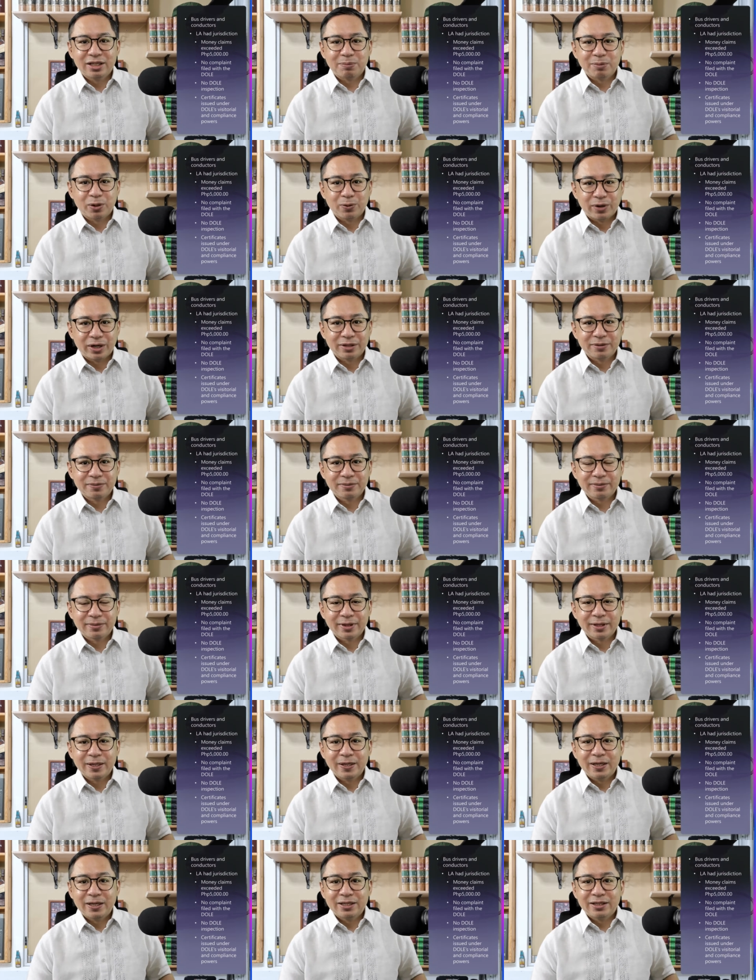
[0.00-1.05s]
number one,
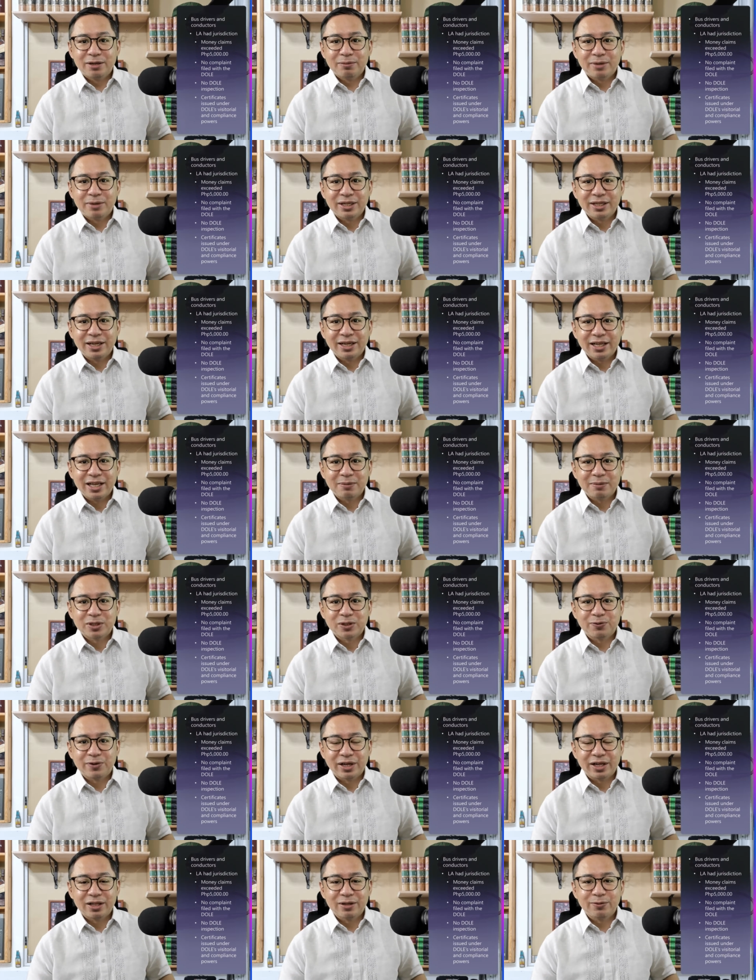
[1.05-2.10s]
their money
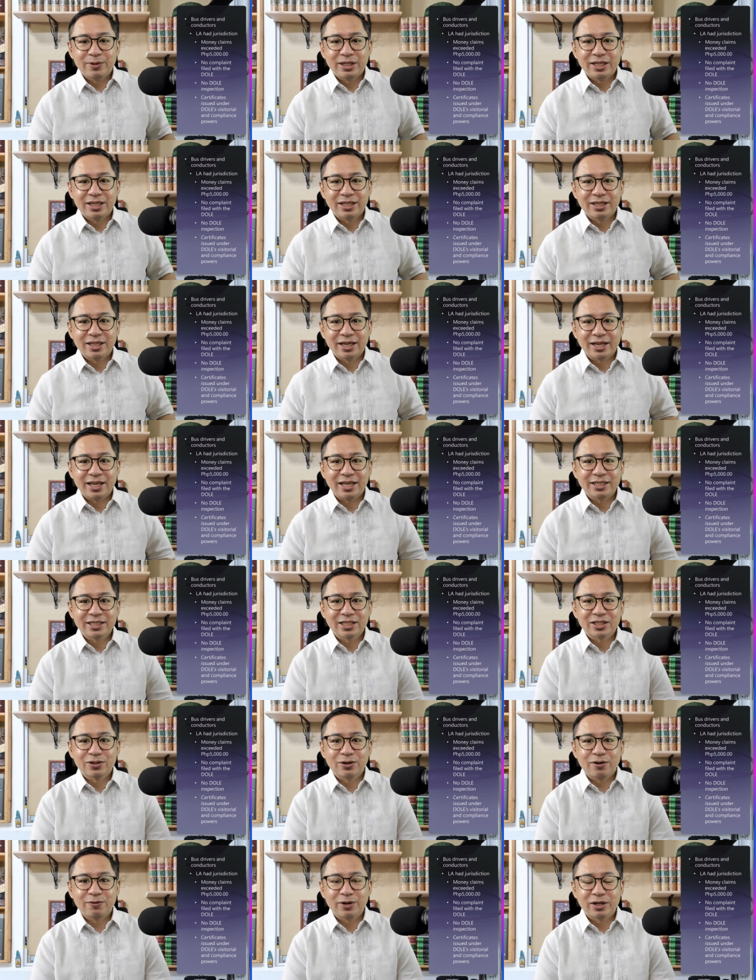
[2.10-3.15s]
claims fell within the
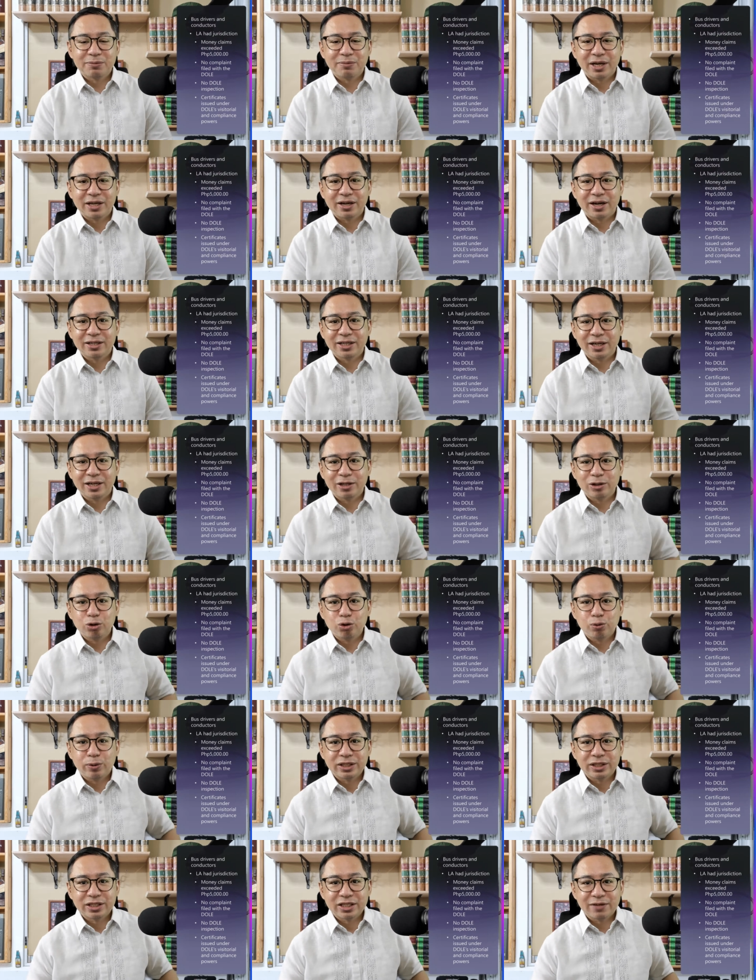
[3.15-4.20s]
cases covered by Article
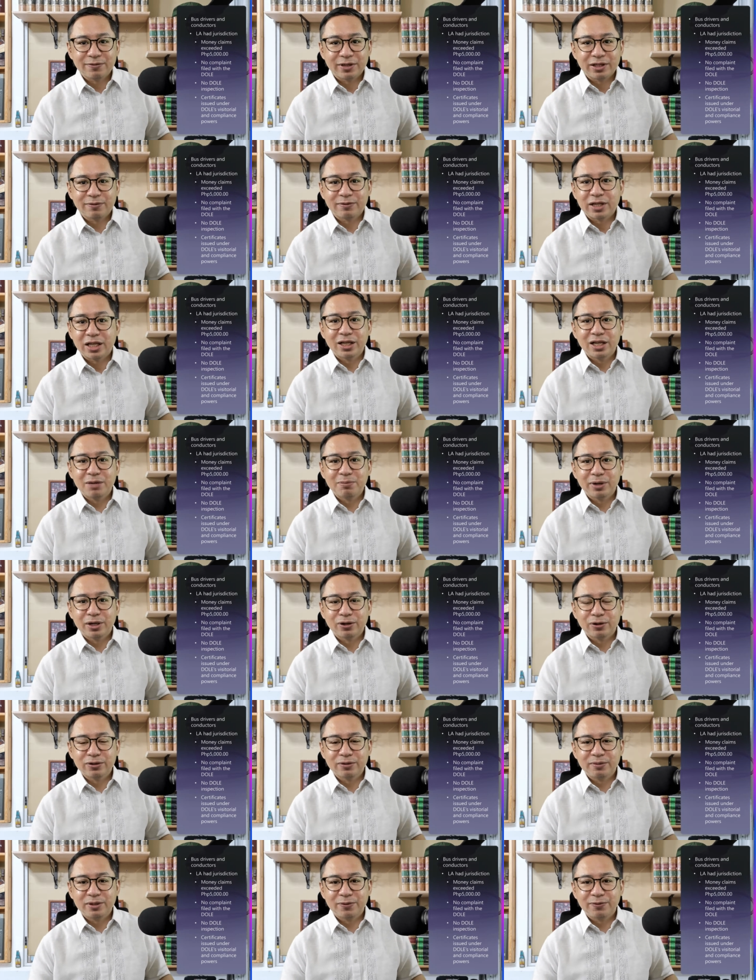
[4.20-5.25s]
217 of the Labor
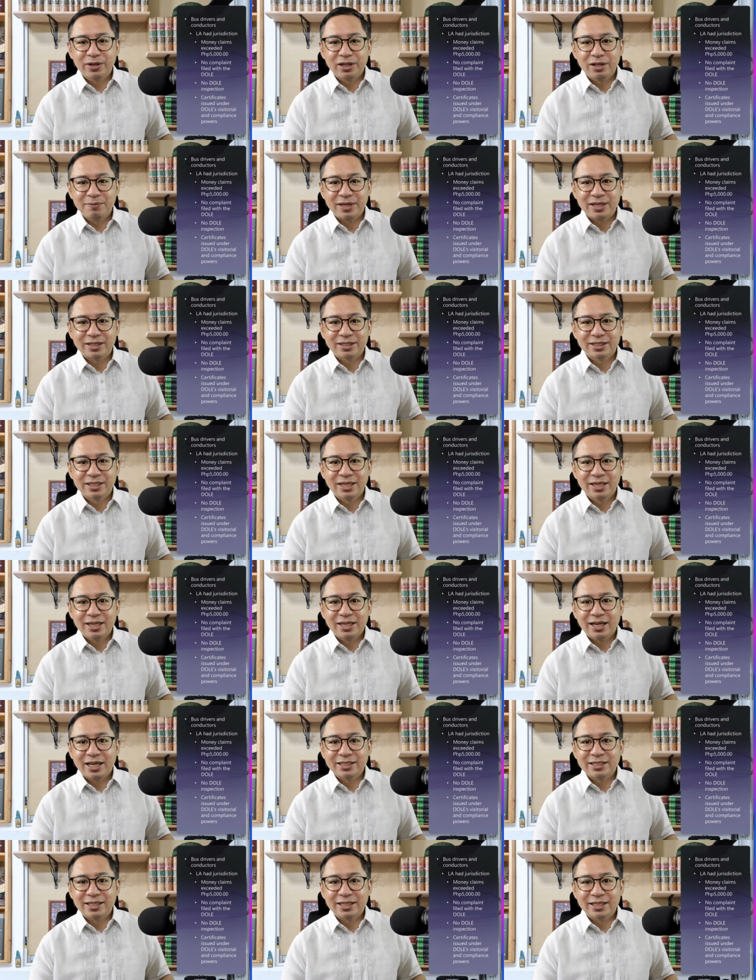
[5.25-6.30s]
Code of the Philippines
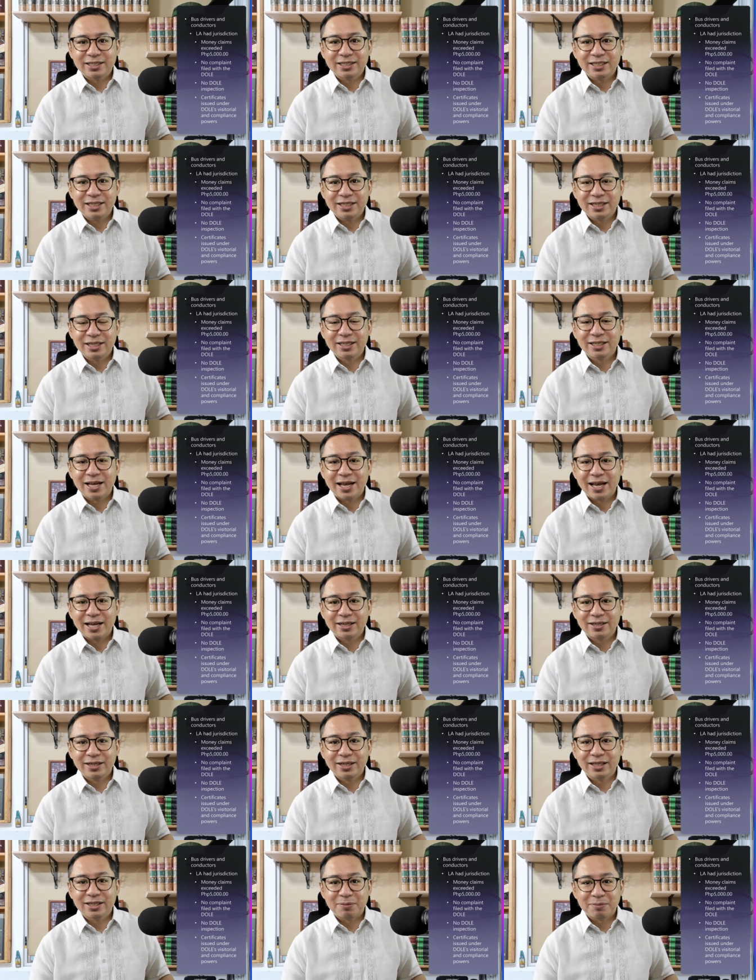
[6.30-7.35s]
as it exceeded the
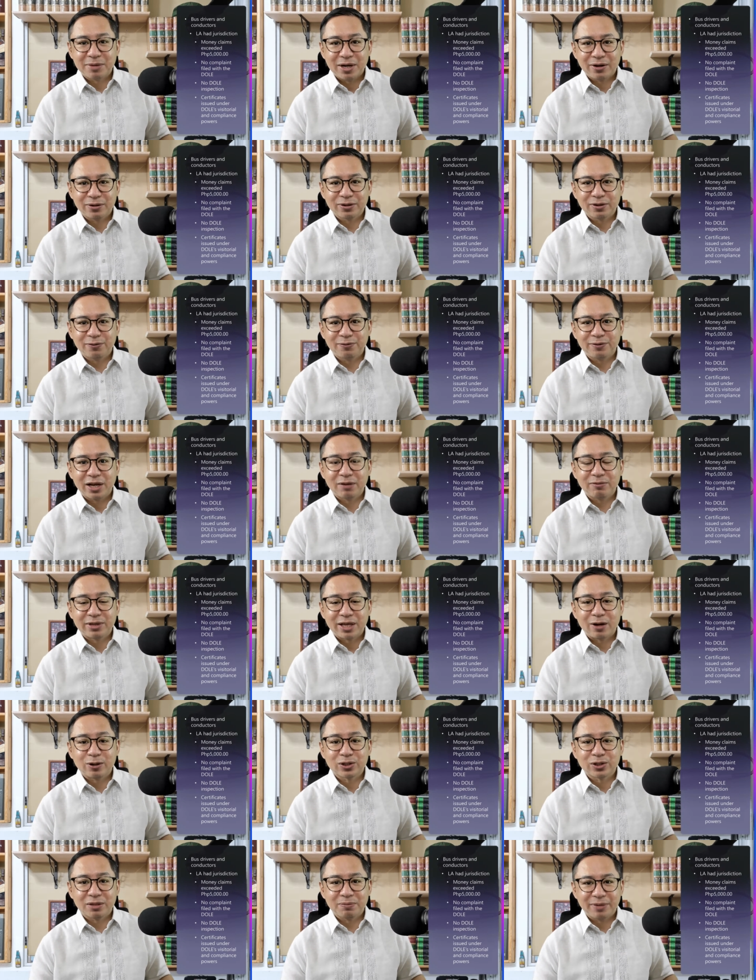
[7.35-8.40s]
aggregate amount of
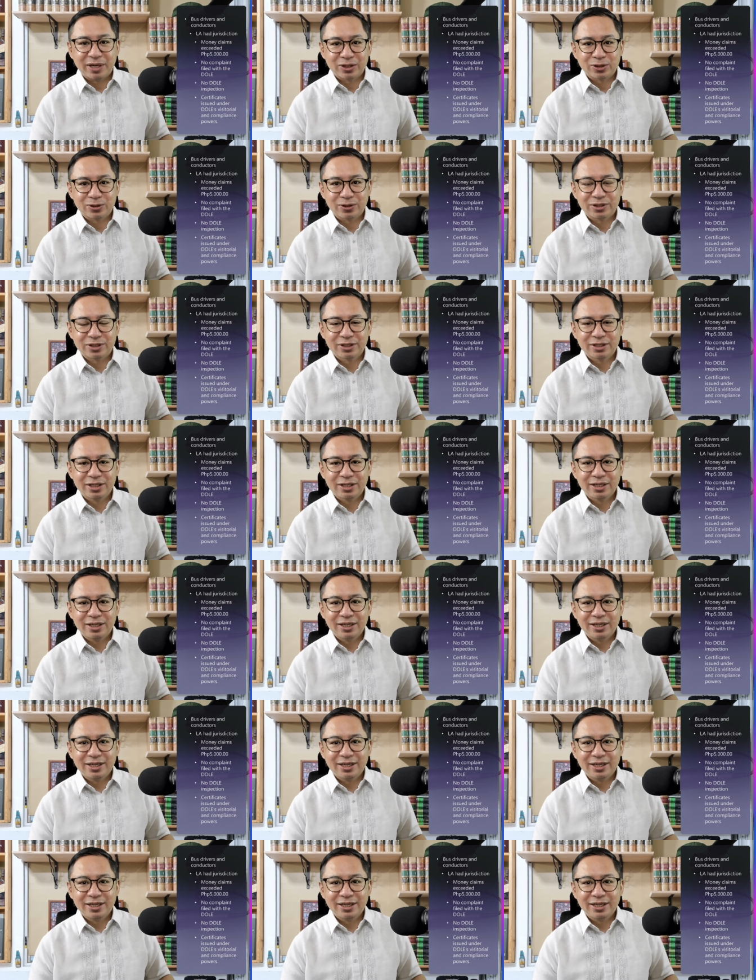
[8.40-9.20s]
5,000 pesos.